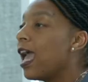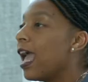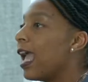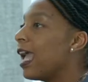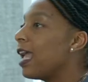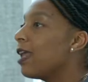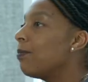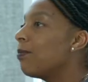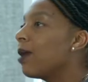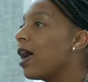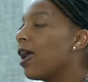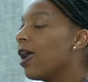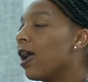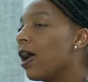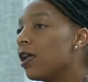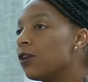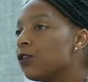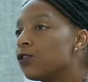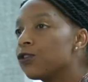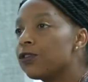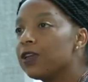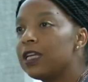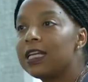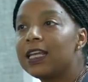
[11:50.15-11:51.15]
And by
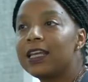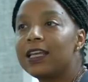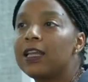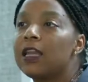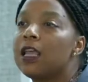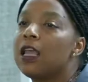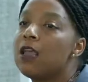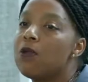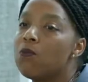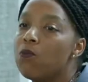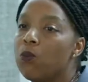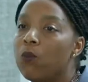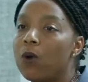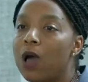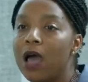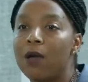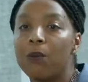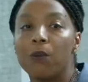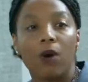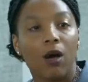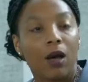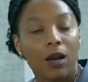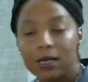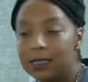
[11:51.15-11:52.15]
untreated, I
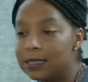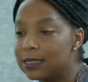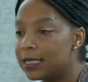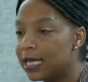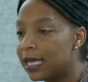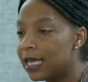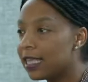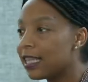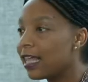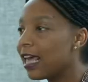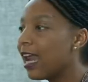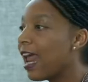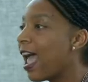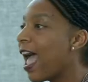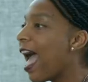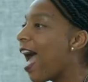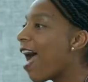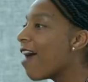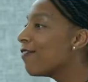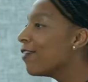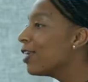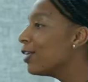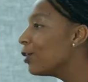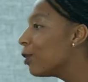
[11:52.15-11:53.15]
want to say that
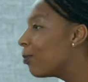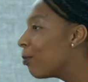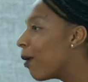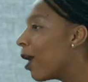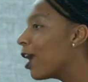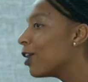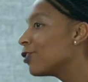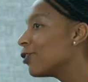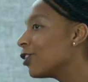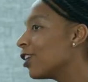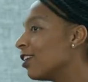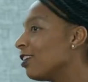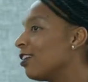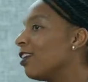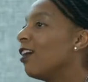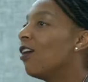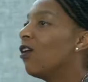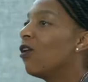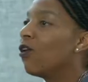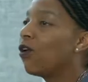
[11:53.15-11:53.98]
having depression